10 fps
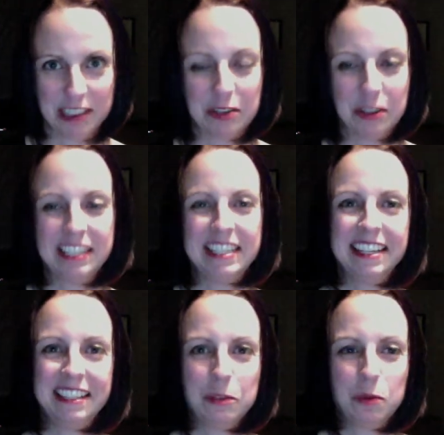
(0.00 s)
So let's take
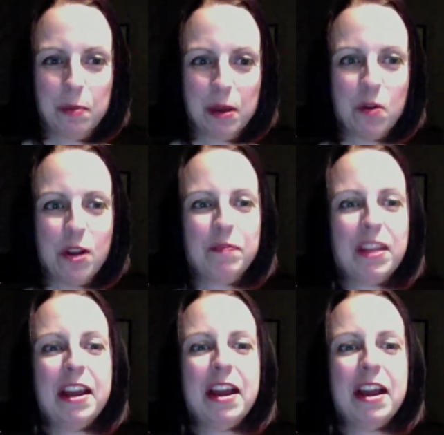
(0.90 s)
these one by one.